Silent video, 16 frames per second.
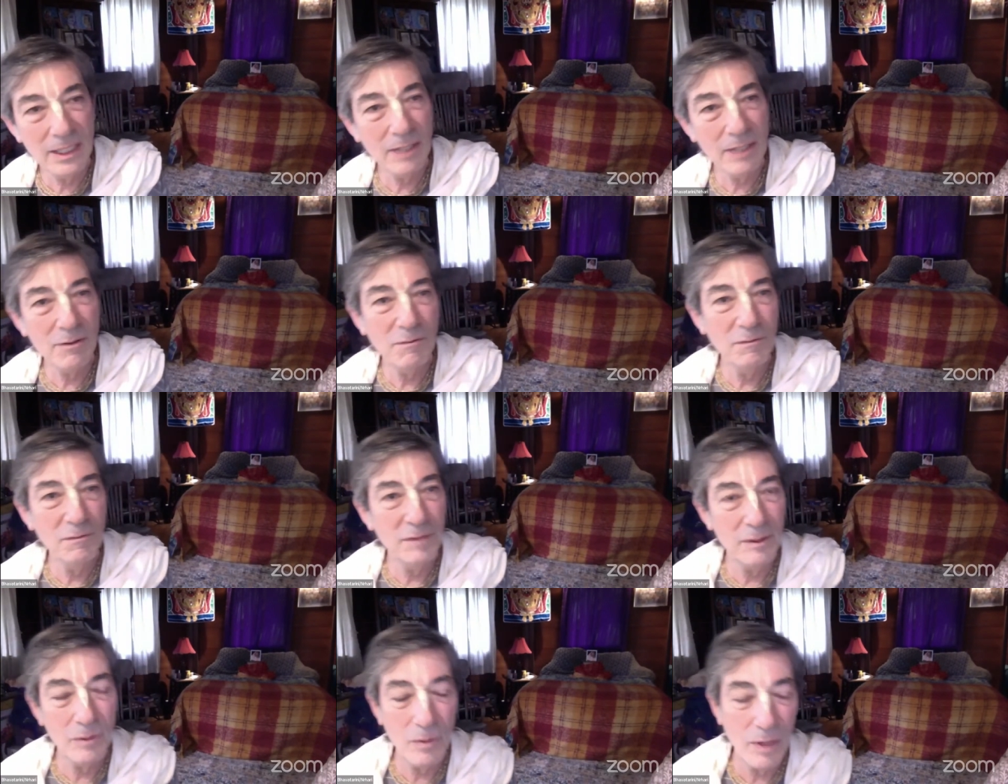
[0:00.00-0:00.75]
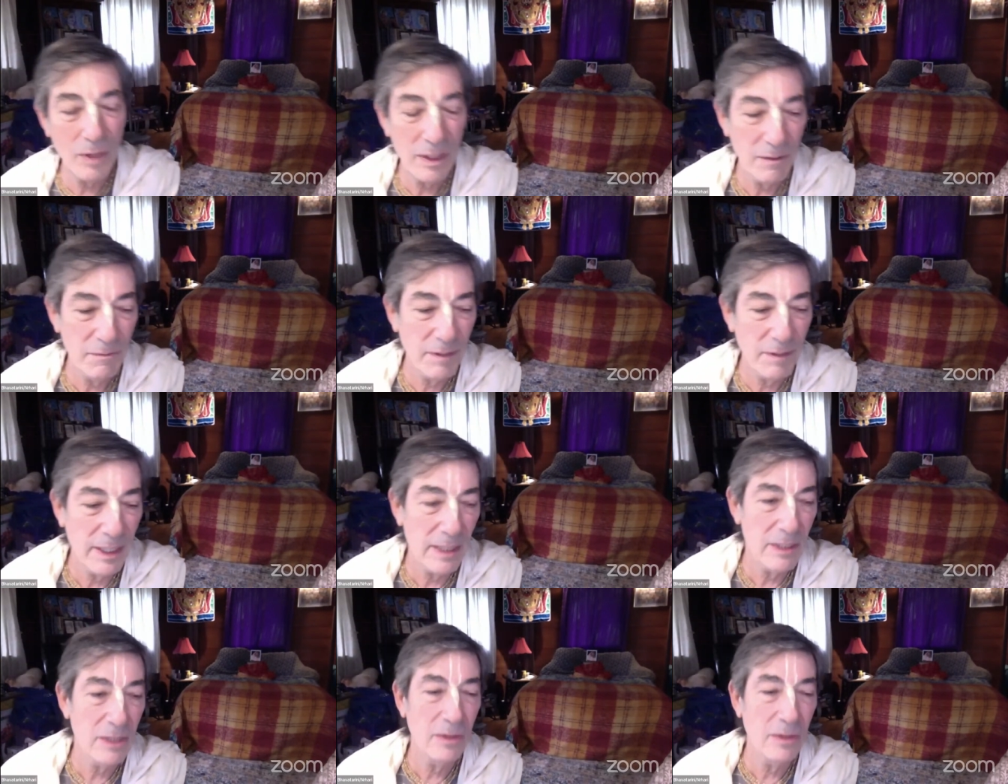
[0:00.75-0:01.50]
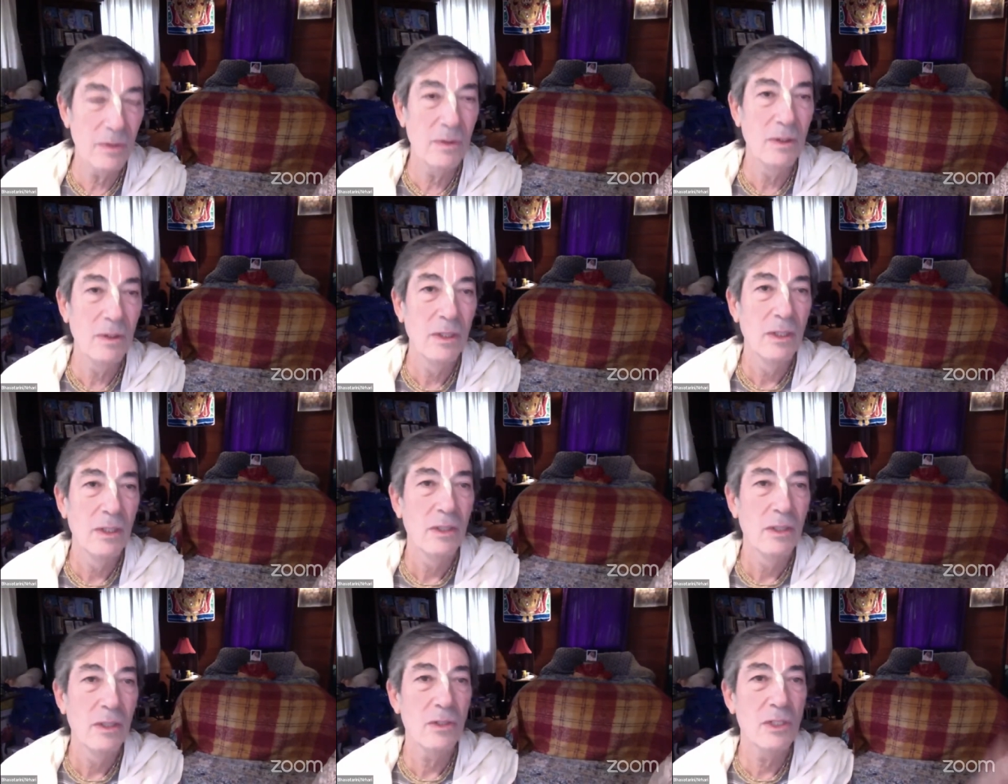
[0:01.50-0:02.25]
I don't feel qualified to
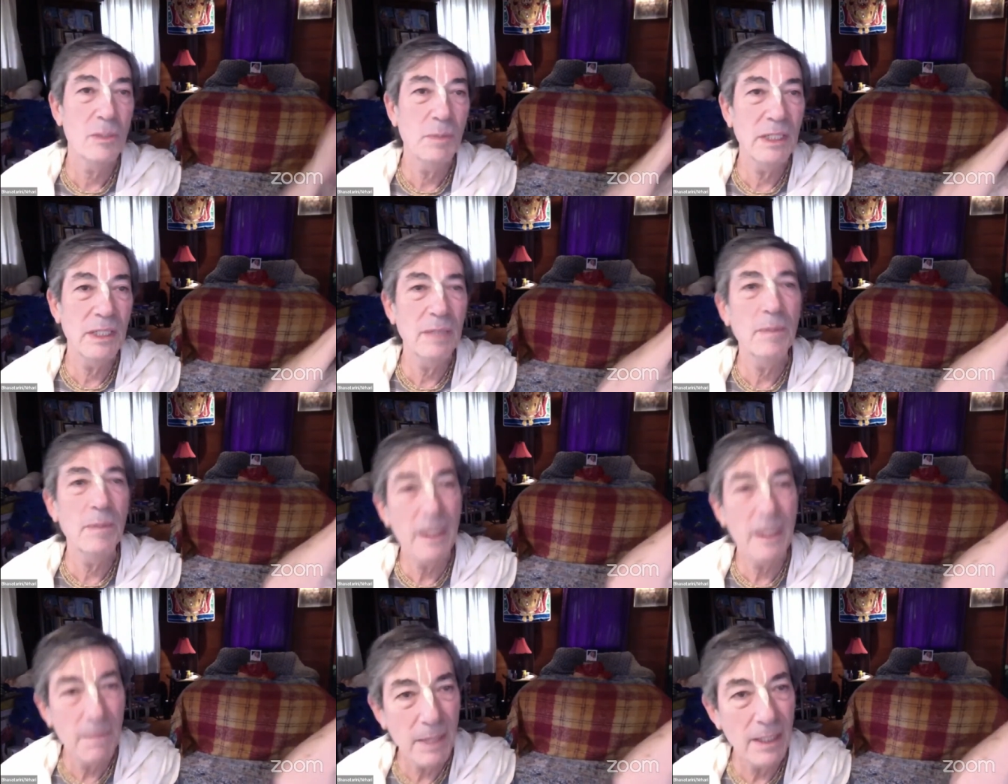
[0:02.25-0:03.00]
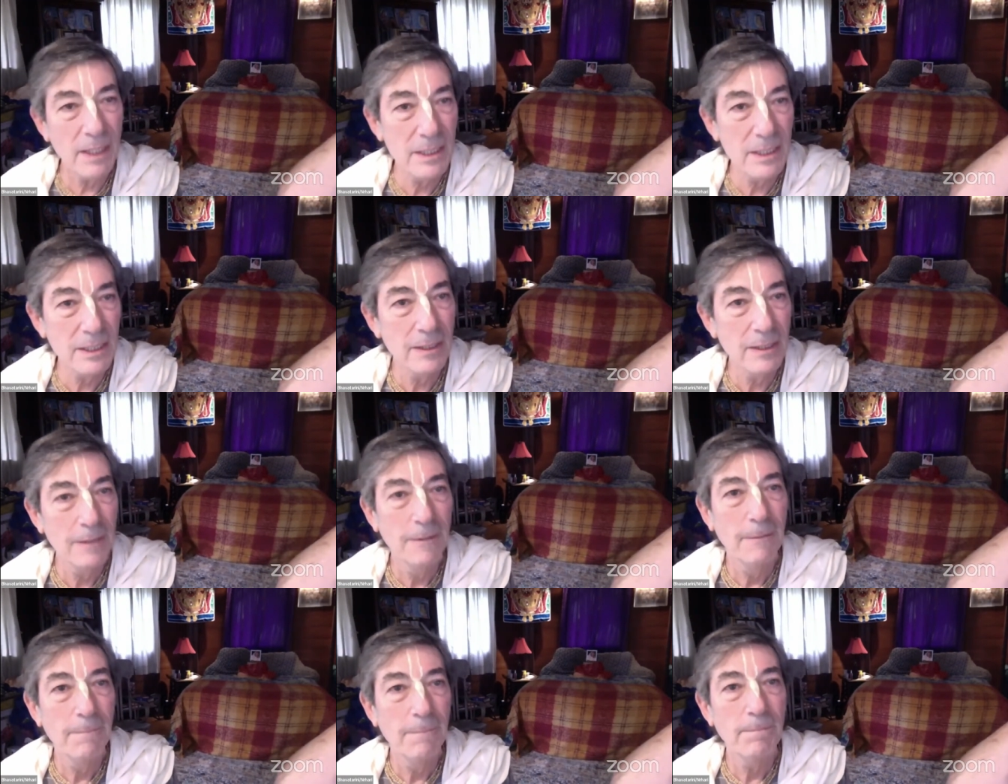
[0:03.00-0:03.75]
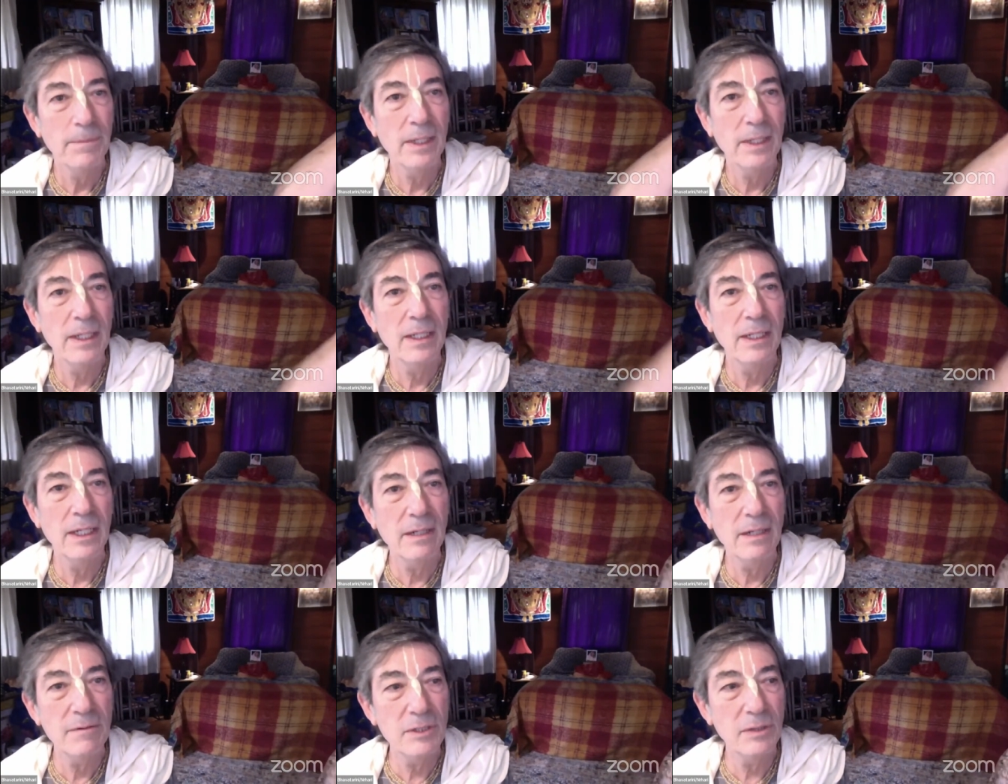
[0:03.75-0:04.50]
to speak, but I must. I
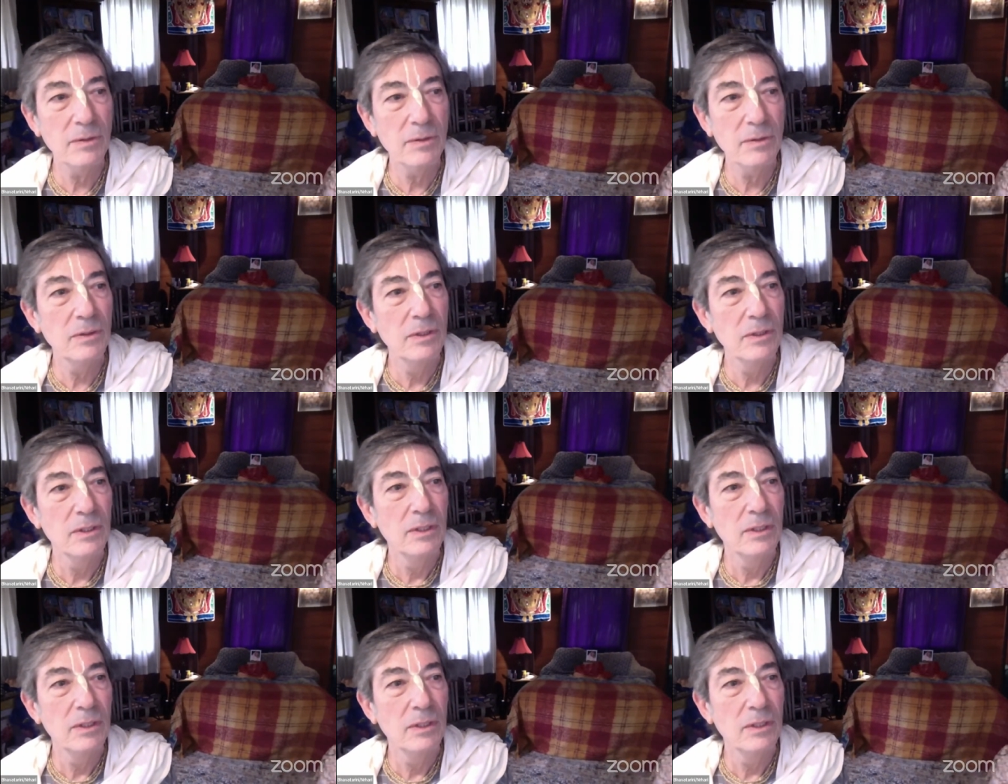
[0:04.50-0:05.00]
have to.